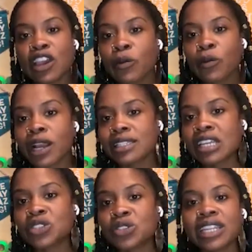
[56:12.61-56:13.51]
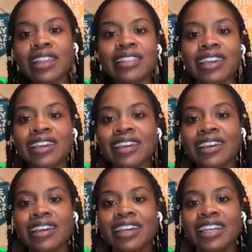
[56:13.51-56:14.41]
where I schedule nothing,
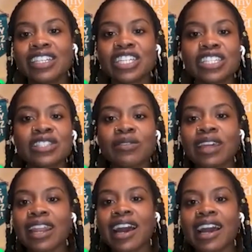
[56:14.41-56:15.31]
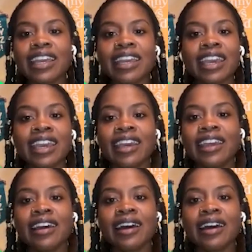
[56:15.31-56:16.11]
just so that I can